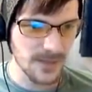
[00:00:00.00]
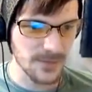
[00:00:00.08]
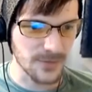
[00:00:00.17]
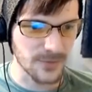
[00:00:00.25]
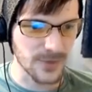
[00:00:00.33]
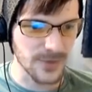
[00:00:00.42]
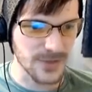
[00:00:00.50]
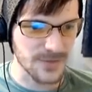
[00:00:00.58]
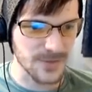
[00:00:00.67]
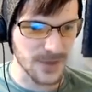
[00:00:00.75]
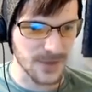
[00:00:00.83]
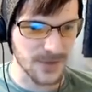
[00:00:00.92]
I'm going to reel
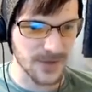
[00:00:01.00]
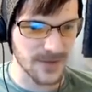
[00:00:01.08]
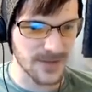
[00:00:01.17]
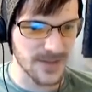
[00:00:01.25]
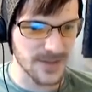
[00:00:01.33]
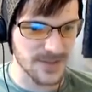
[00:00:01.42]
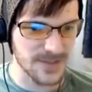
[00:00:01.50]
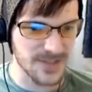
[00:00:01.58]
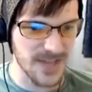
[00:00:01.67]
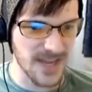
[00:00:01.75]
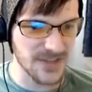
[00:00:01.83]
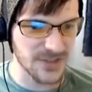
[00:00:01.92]
this fucker in. He doesn't
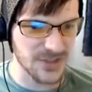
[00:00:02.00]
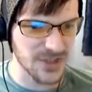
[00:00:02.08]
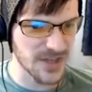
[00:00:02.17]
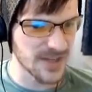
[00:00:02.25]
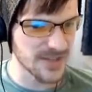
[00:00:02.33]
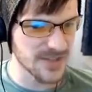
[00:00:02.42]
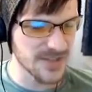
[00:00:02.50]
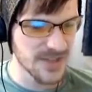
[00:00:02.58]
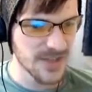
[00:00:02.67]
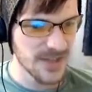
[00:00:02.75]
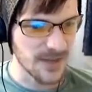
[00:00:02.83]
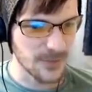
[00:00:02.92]
stand a chance.